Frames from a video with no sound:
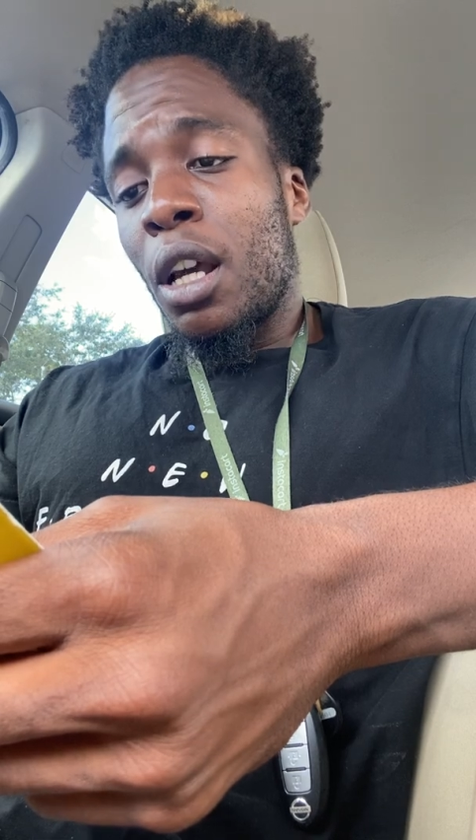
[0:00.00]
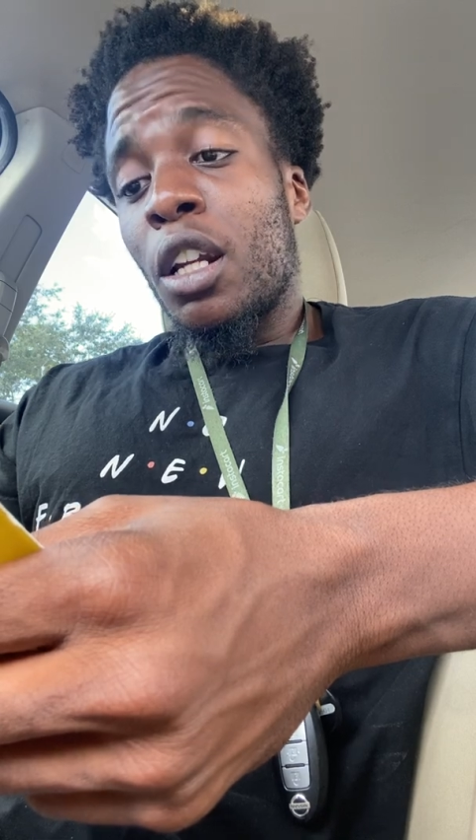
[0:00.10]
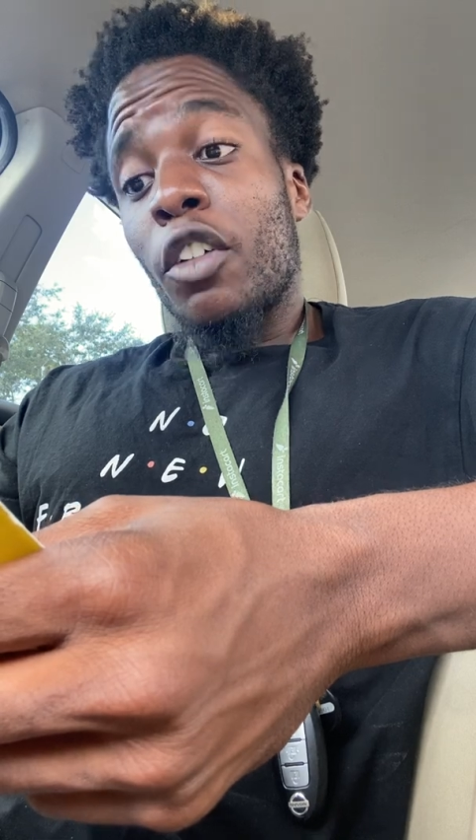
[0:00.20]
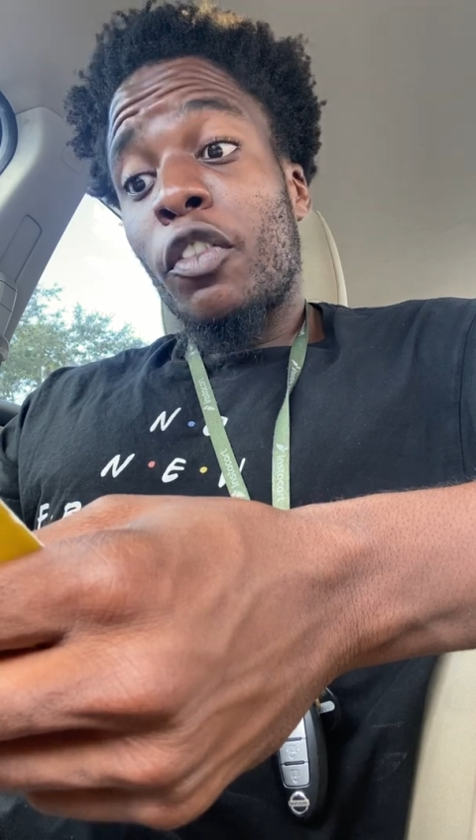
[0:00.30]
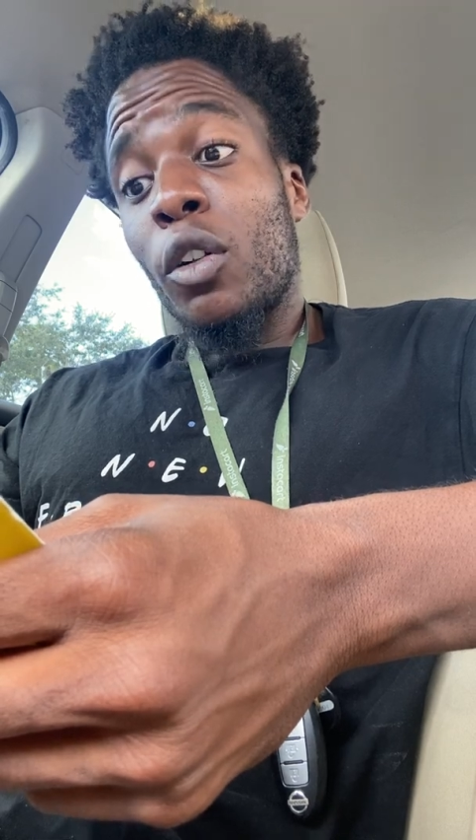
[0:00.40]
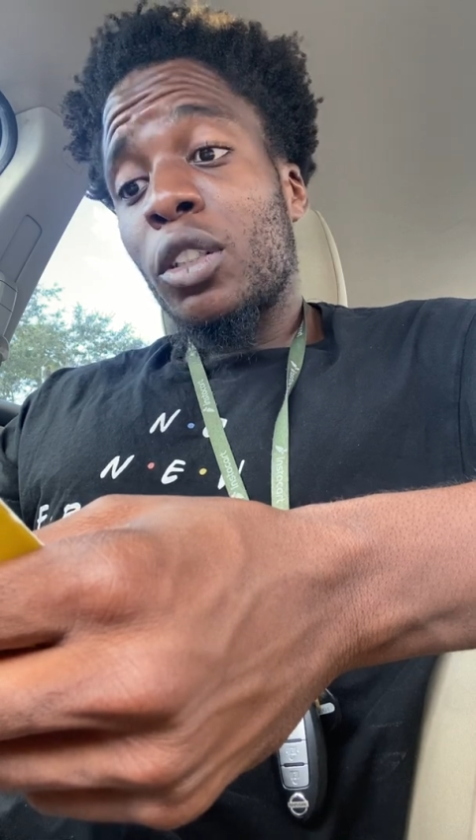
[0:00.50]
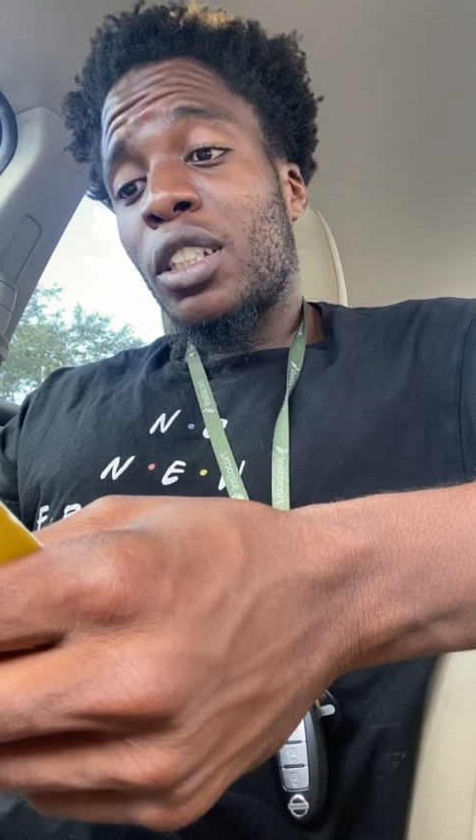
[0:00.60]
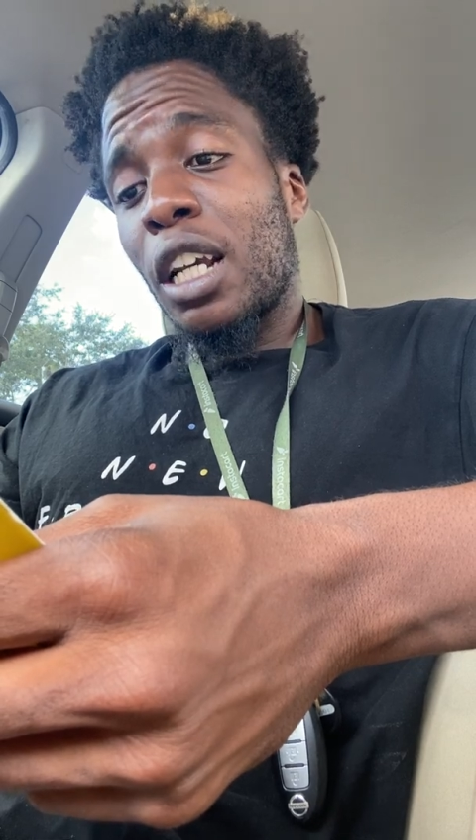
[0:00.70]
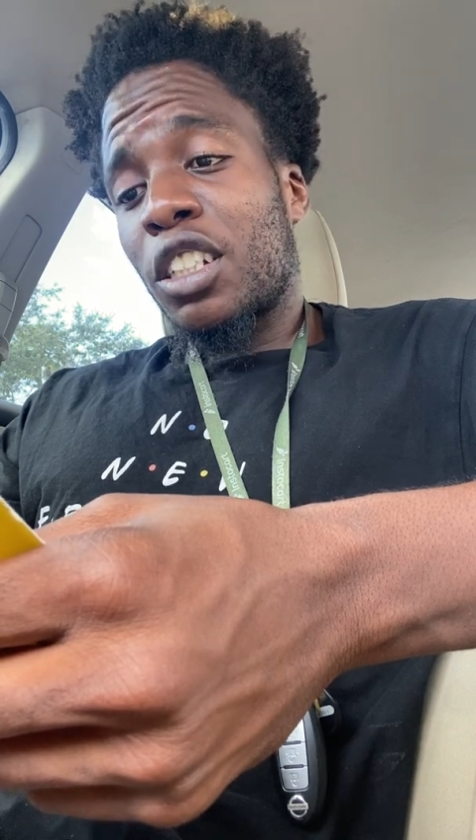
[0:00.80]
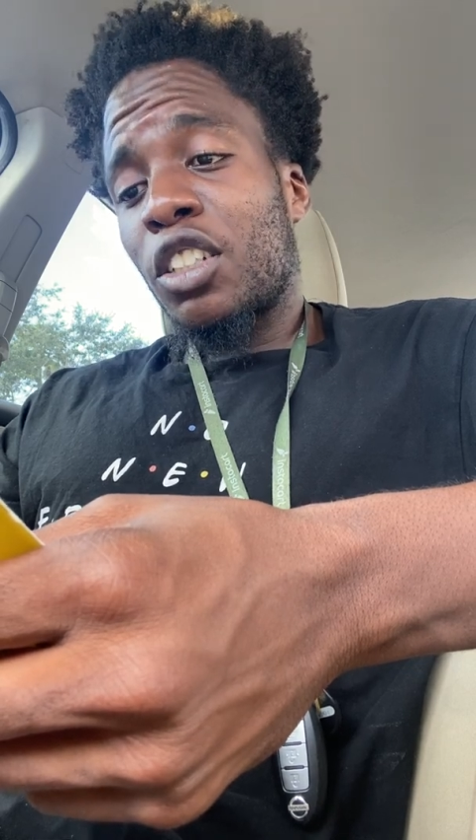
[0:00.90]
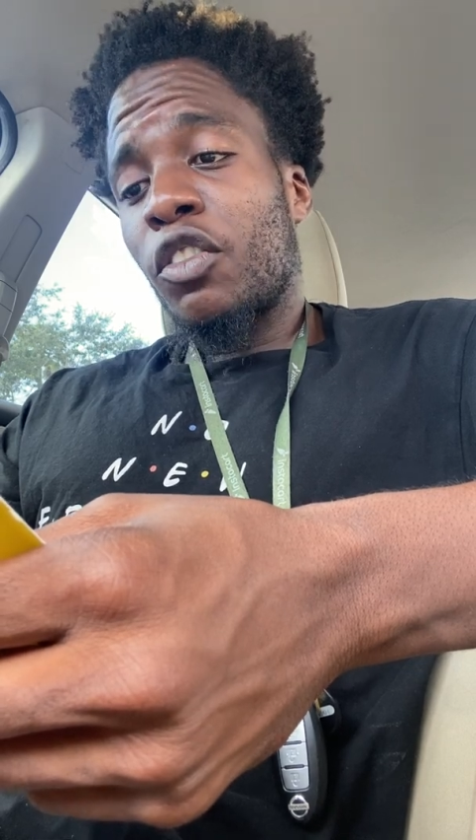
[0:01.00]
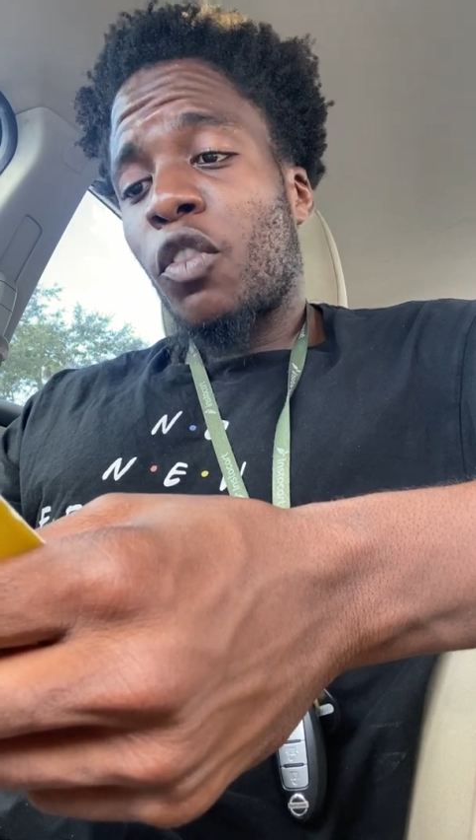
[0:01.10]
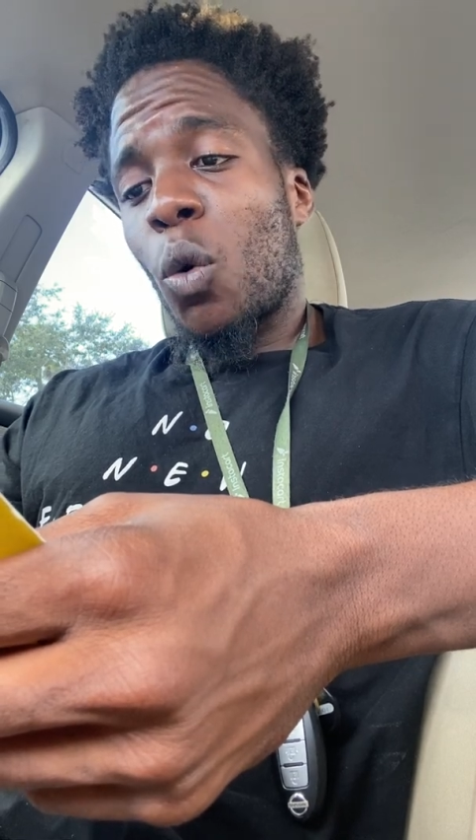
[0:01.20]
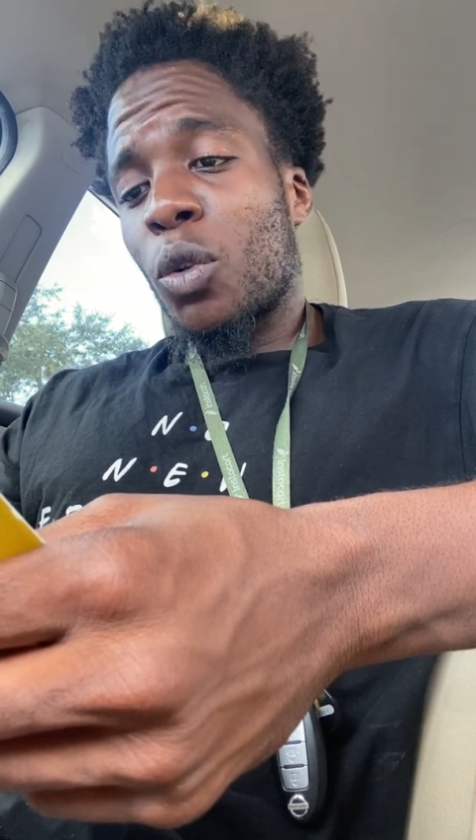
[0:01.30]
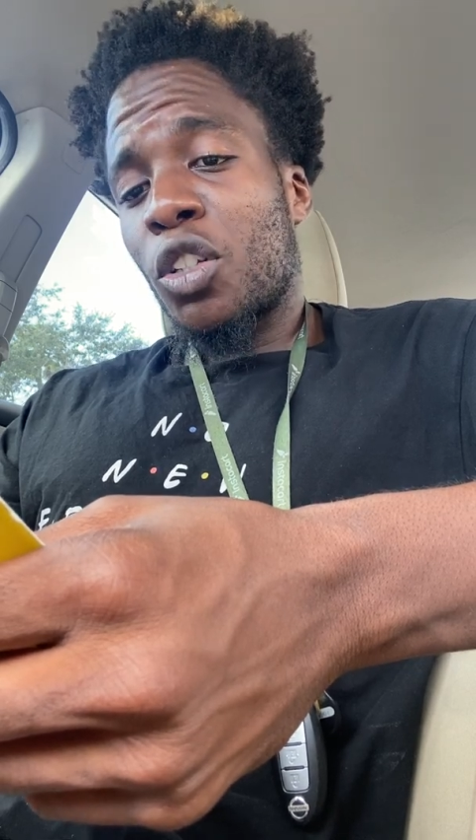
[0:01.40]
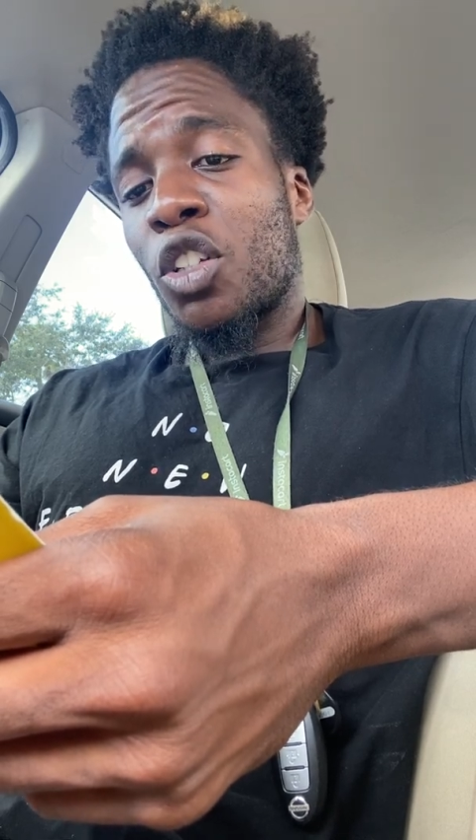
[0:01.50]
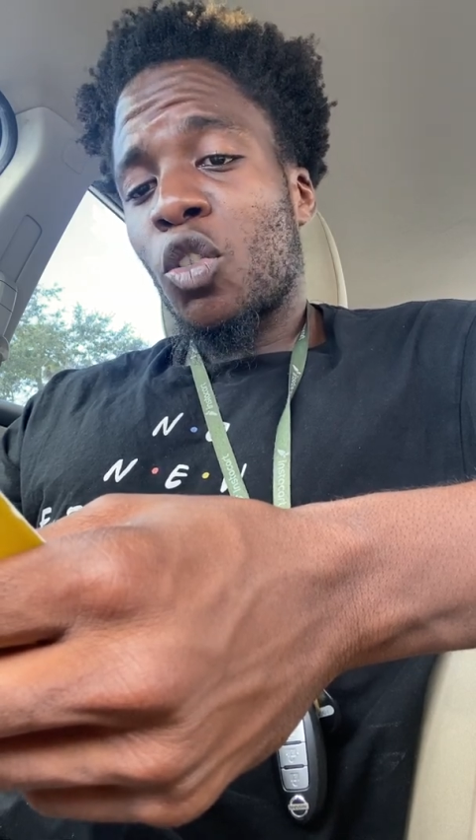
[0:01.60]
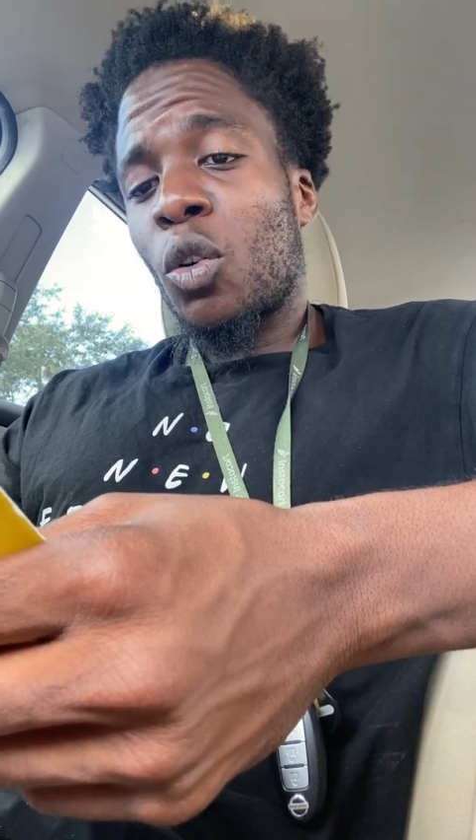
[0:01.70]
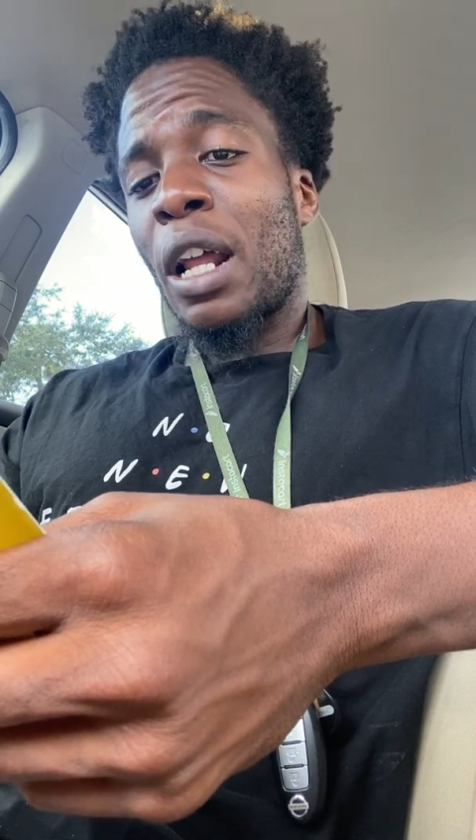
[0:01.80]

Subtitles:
The first section focuses on